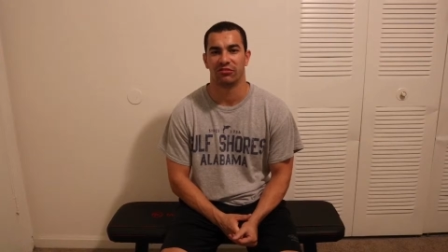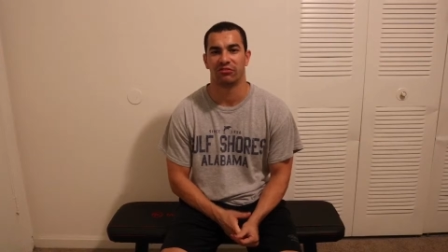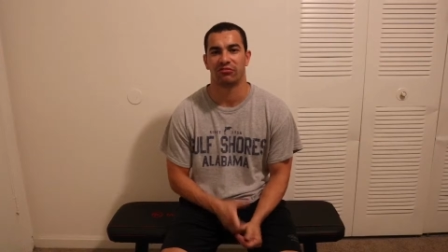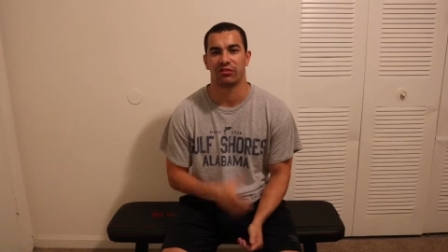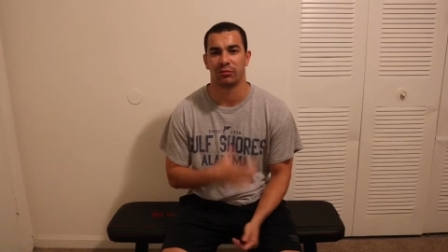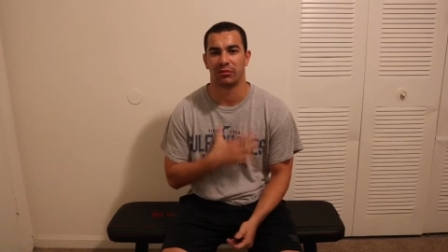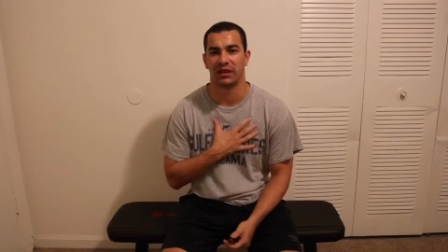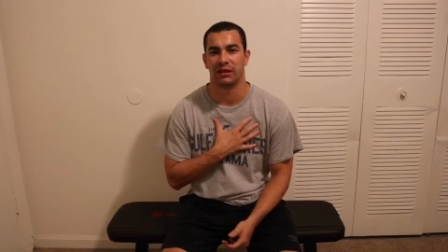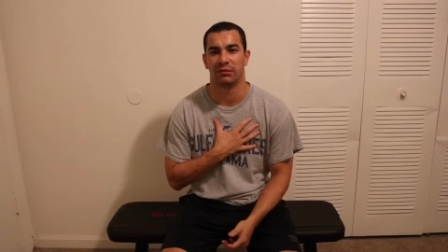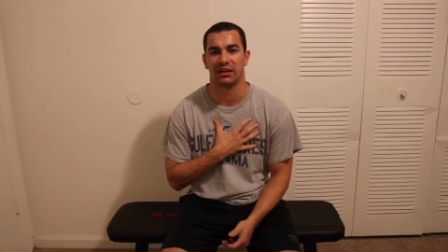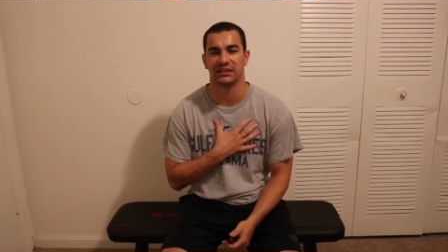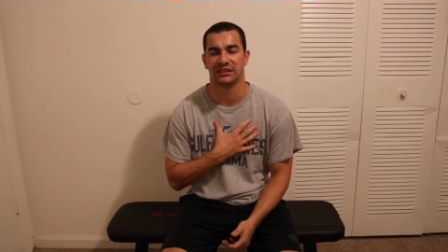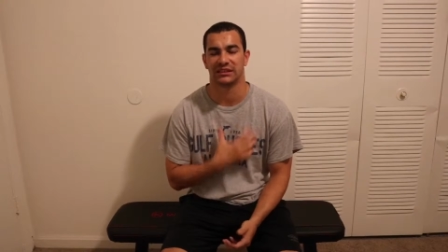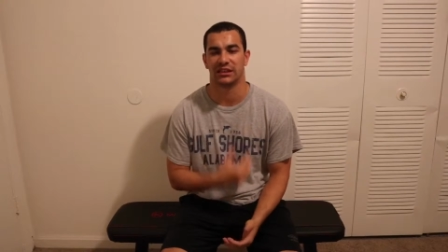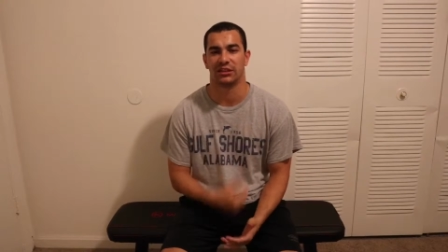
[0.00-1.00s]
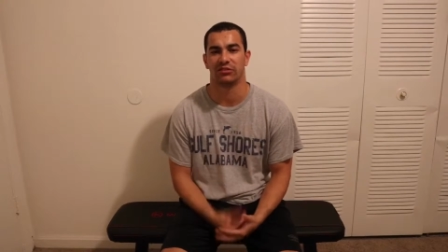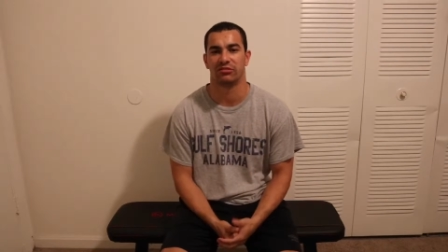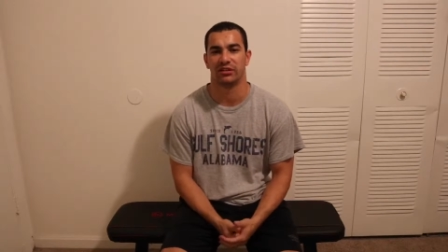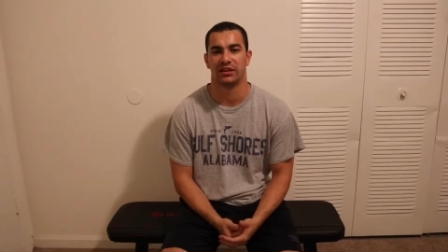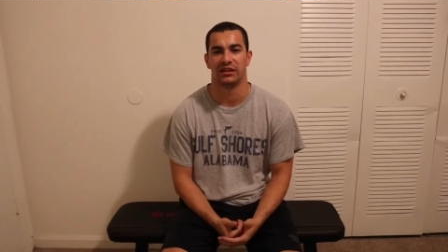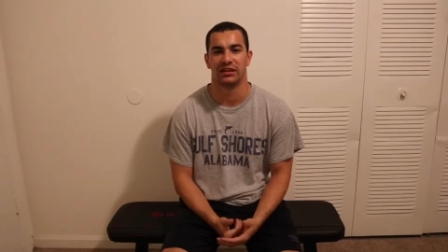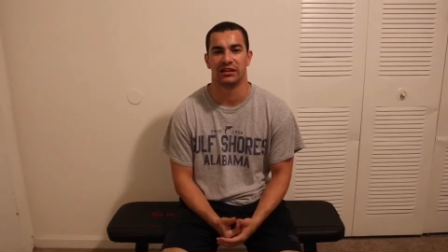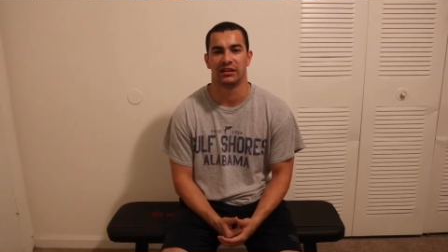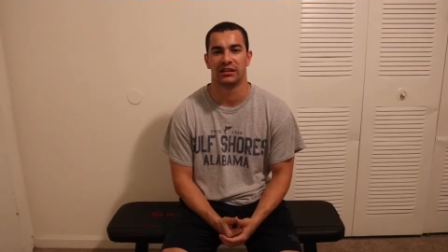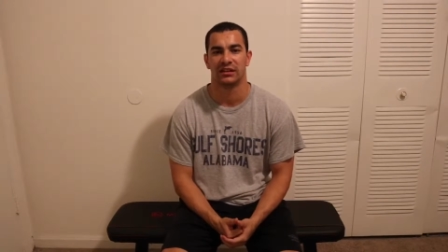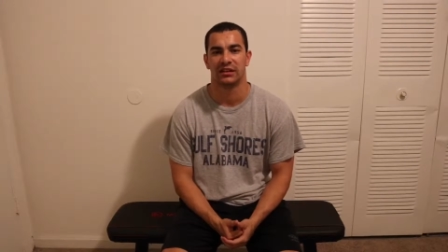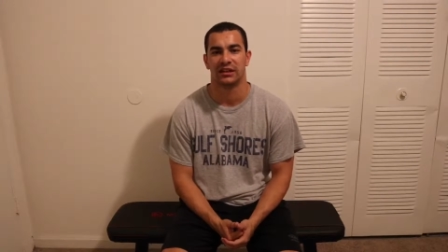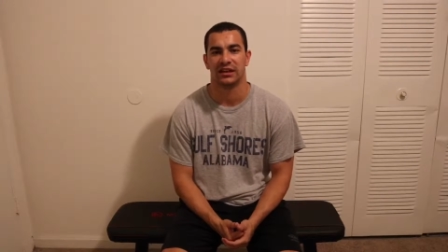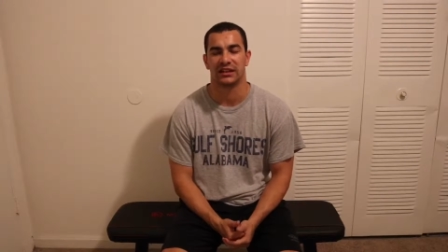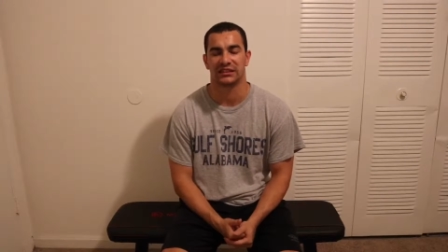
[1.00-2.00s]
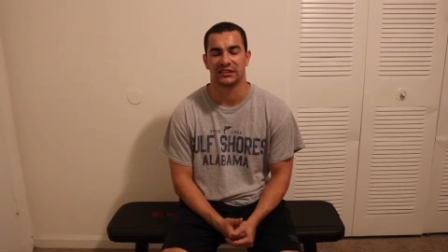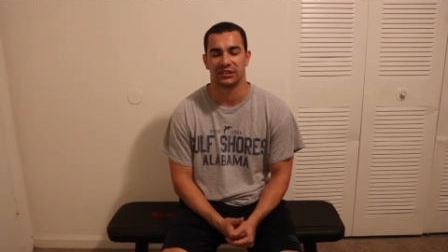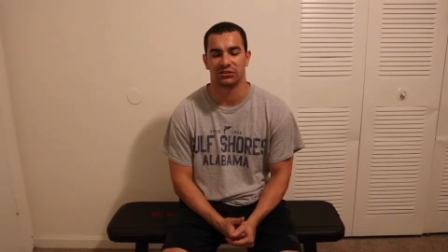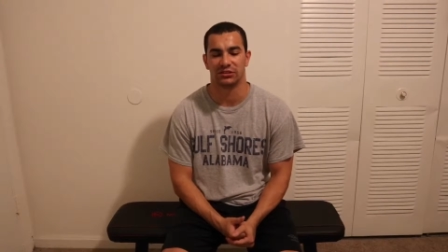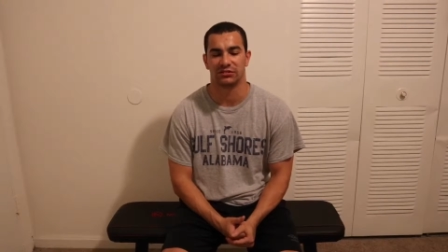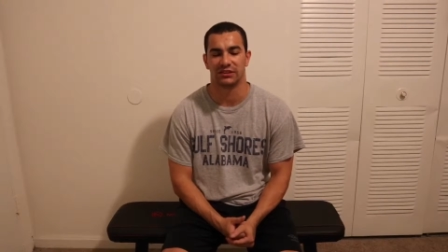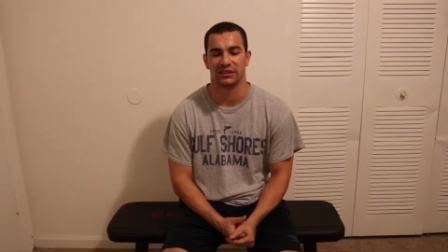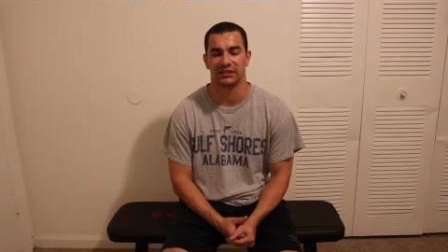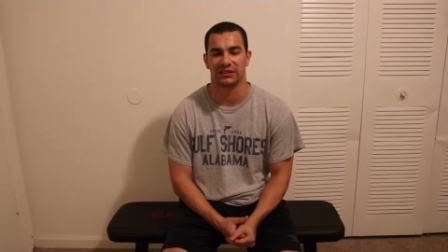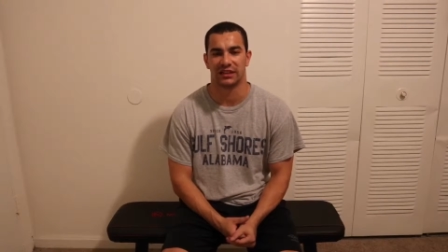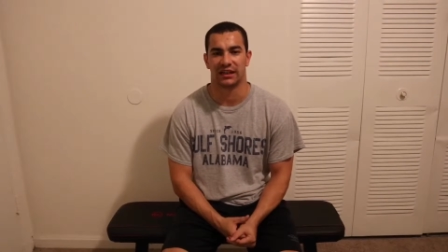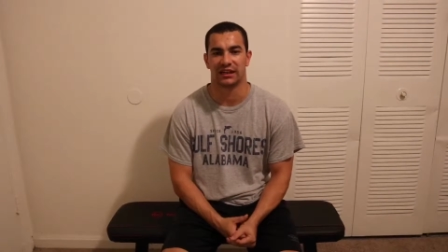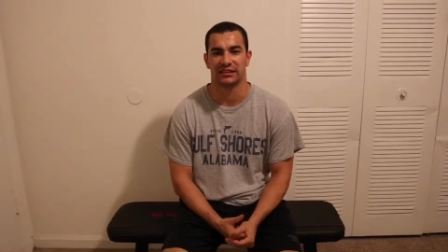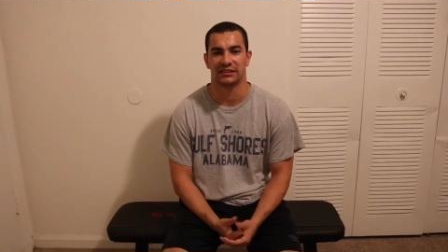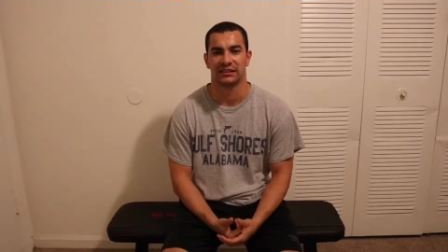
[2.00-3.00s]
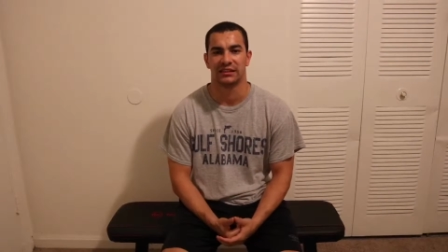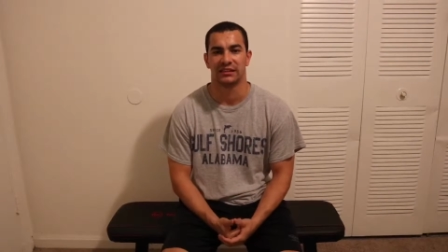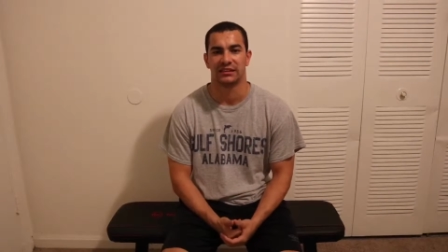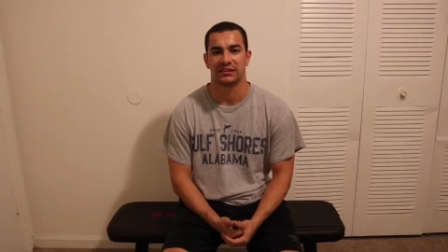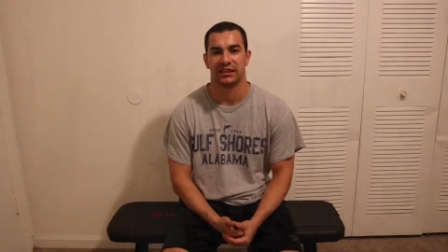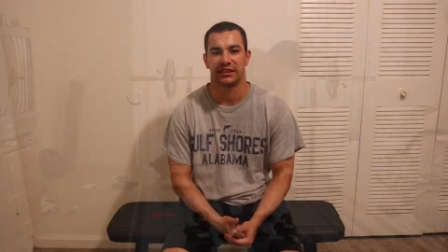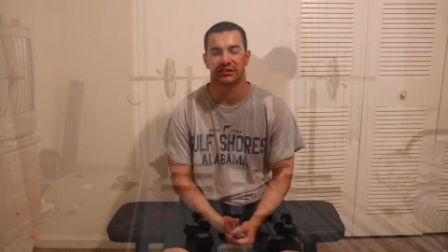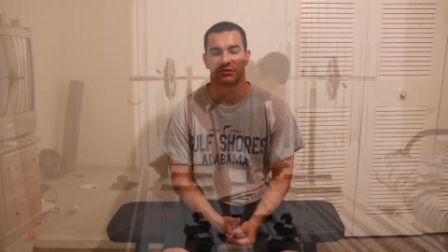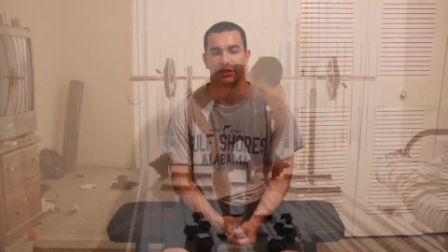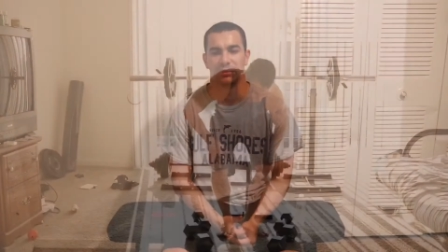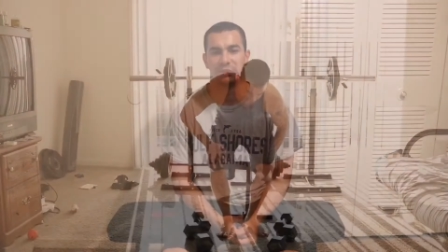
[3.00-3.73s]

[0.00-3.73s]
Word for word: from me, myself, at Sloan's Fitness, guys. Thanks very